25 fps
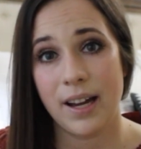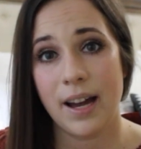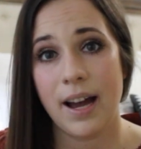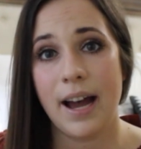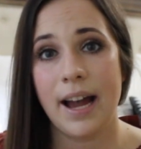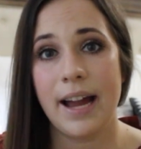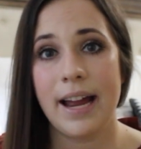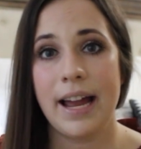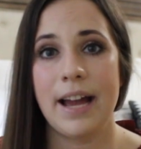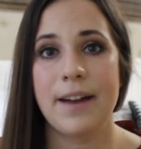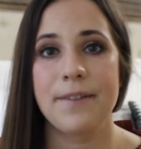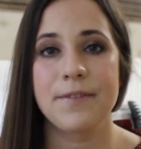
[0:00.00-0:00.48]

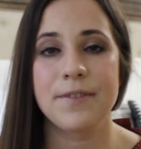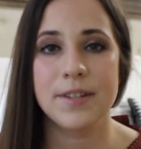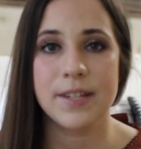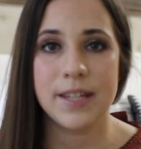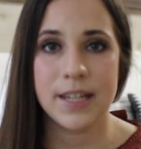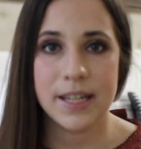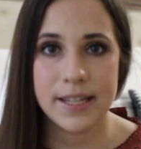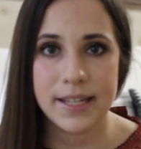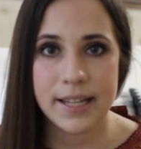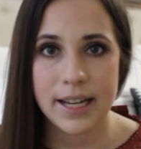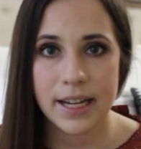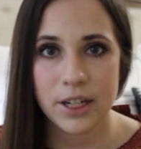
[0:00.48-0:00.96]
I have
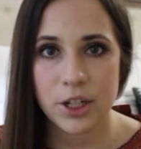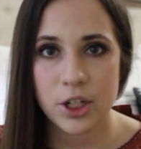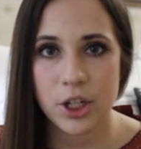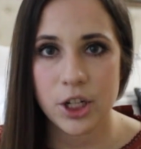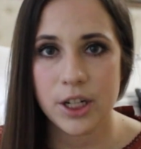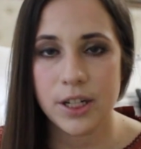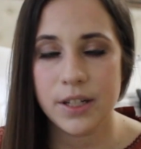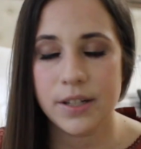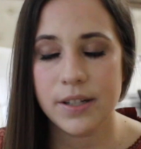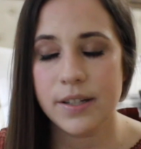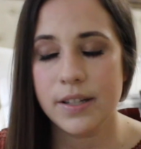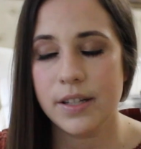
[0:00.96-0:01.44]

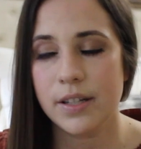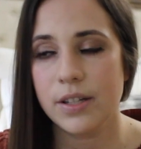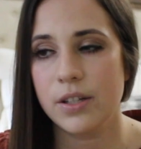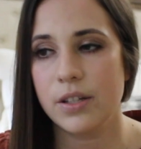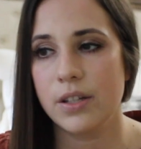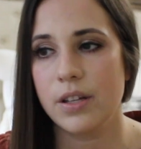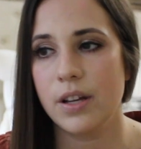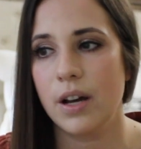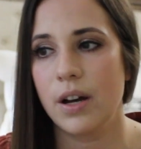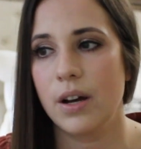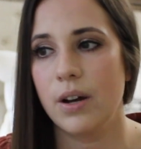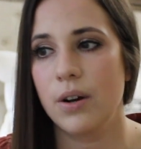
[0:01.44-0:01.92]
C-sections,
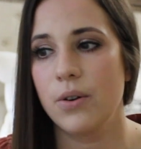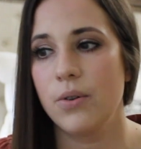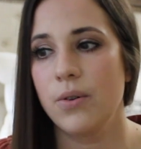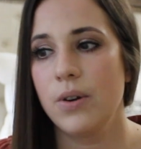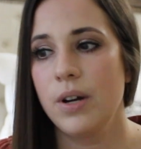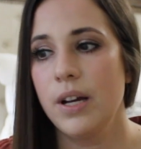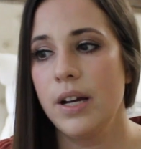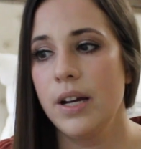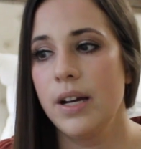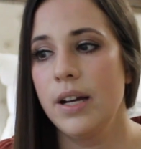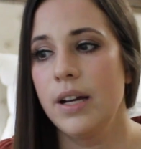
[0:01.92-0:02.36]
so